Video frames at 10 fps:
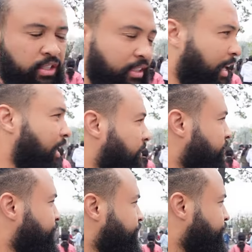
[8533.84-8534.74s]
Today,
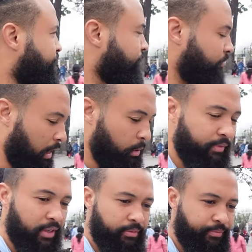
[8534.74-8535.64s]

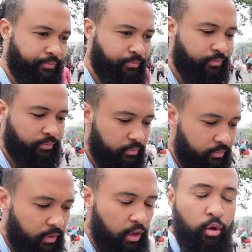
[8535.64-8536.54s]
however,
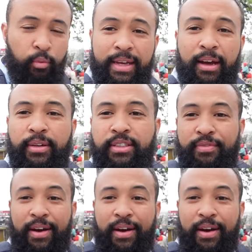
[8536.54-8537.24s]
we're going to